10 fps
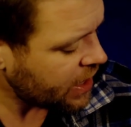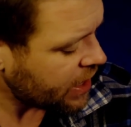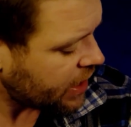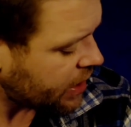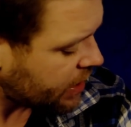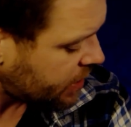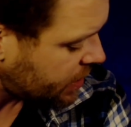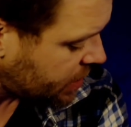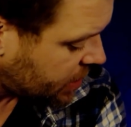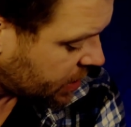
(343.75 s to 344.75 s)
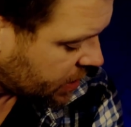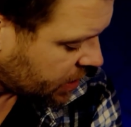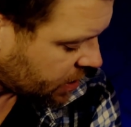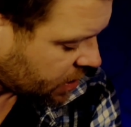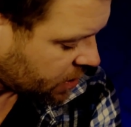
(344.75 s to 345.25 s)
and
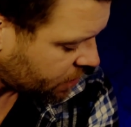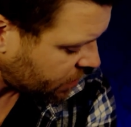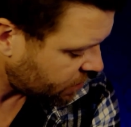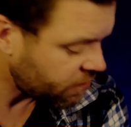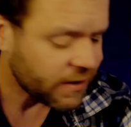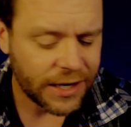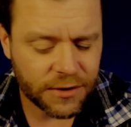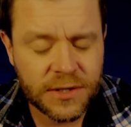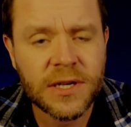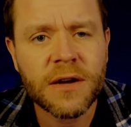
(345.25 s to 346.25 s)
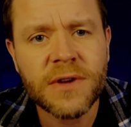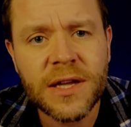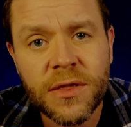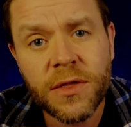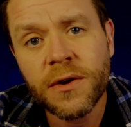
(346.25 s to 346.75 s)
you know, you find yourself
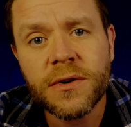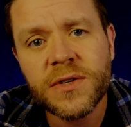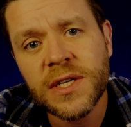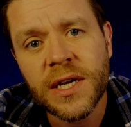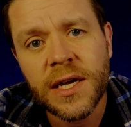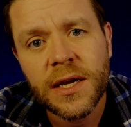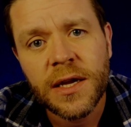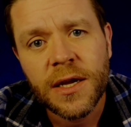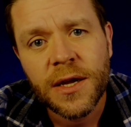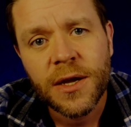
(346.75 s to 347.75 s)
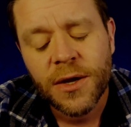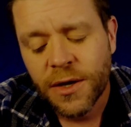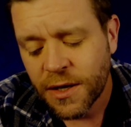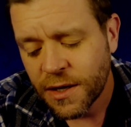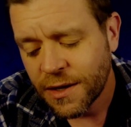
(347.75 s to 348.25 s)
getting thirsty
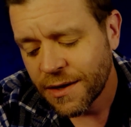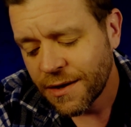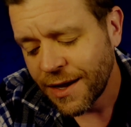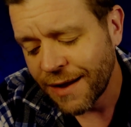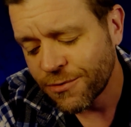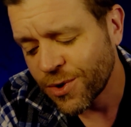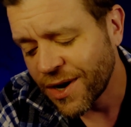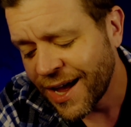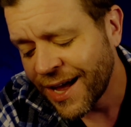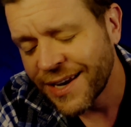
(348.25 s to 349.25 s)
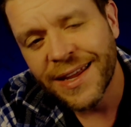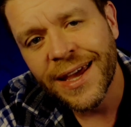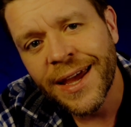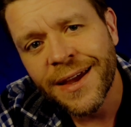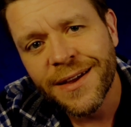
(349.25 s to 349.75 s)
after a hot
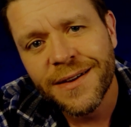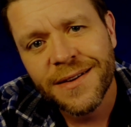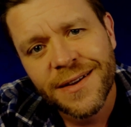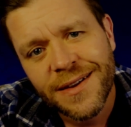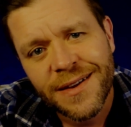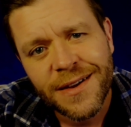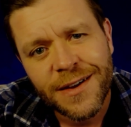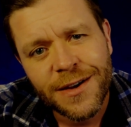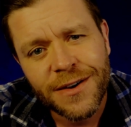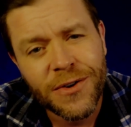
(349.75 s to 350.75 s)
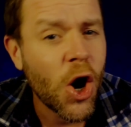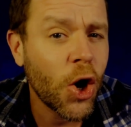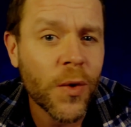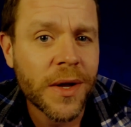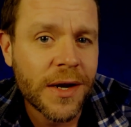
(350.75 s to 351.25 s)
day of
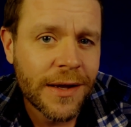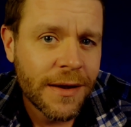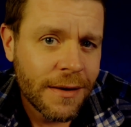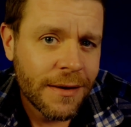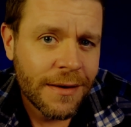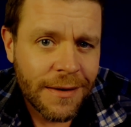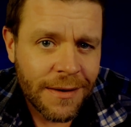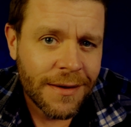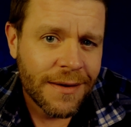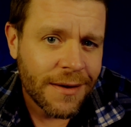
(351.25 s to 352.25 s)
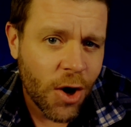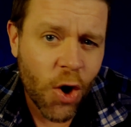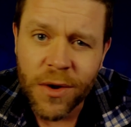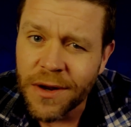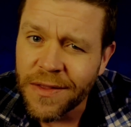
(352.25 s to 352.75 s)
hoeing
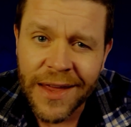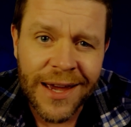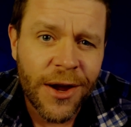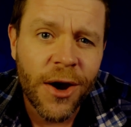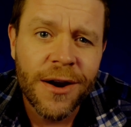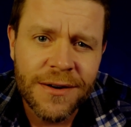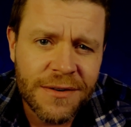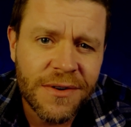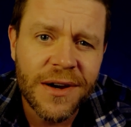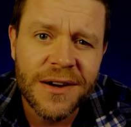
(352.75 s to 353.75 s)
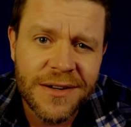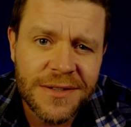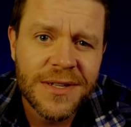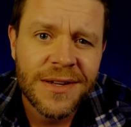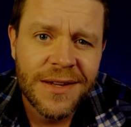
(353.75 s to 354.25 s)
in that garden of
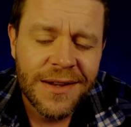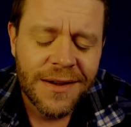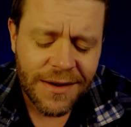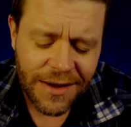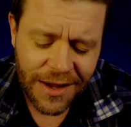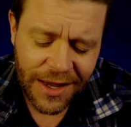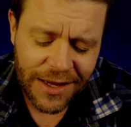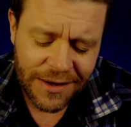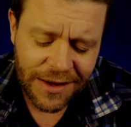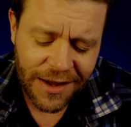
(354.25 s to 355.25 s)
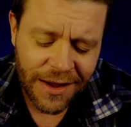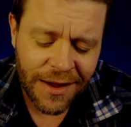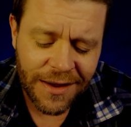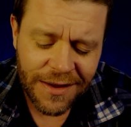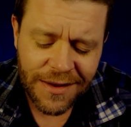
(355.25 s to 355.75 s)
ours, and
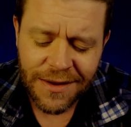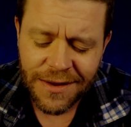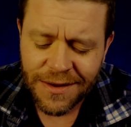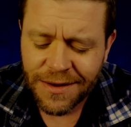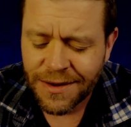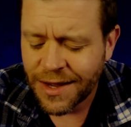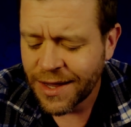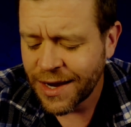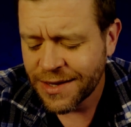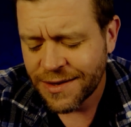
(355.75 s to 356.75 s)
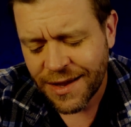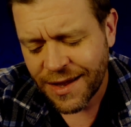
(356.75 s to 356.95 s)
I got